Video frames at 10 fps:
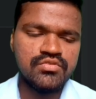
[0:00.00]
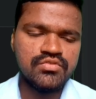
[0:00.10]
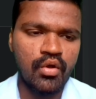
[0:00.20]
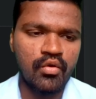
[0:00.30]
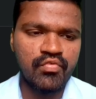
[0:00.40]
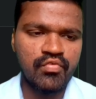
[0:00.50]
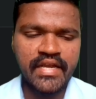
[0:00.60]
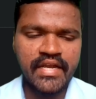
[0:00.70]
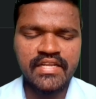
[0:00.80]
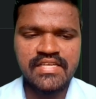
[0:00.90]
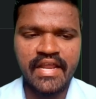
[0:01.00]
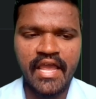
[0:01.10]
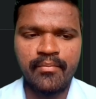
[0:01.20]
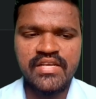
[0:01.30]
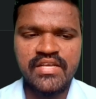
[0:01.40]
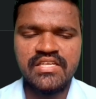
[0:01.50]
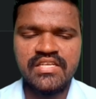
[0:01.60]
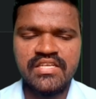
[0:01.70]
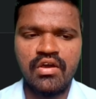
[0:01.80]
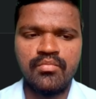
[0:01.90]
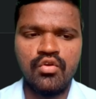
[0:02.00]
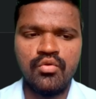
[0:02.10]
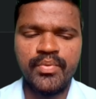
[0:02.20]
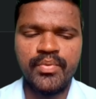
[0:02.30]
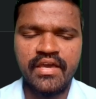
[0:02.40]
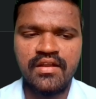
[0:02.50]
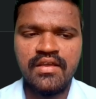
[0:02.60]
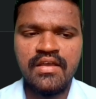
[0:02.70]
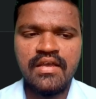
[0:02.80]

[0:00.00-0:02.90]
So for that reason, I am mentioning one more loop here,